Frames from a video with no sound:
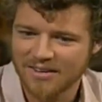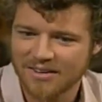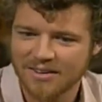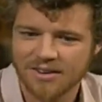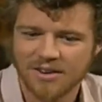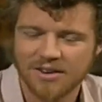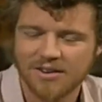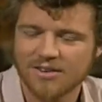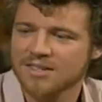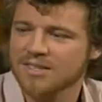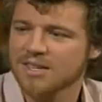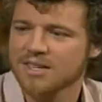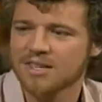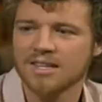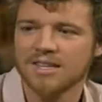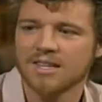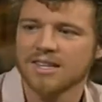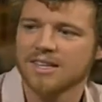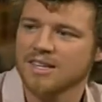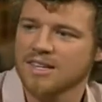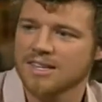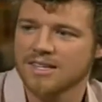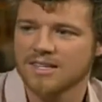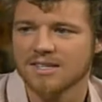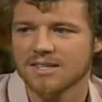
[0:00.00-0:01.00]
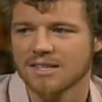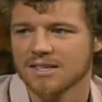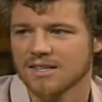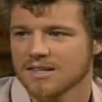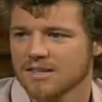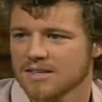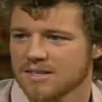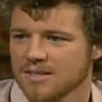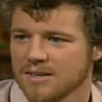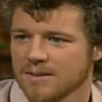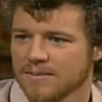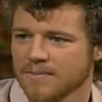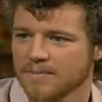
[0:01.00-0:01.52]
all of a sudden in the
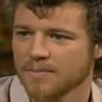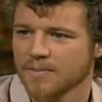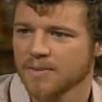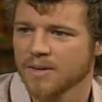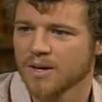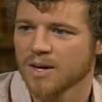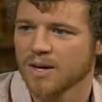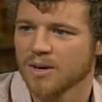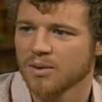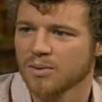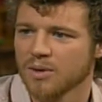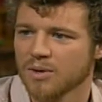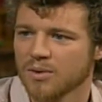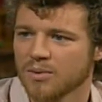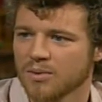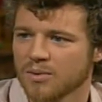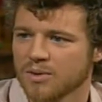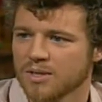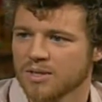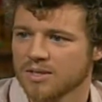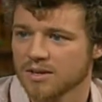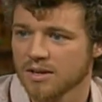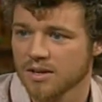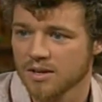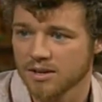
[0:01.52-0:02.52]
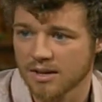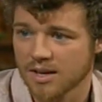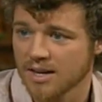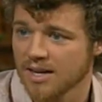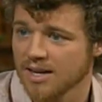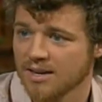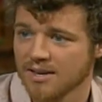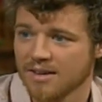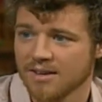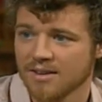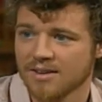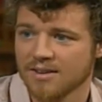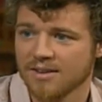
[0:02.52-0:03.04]
distance, we saw
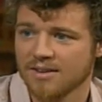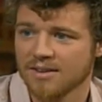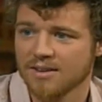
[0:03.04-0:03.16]
light.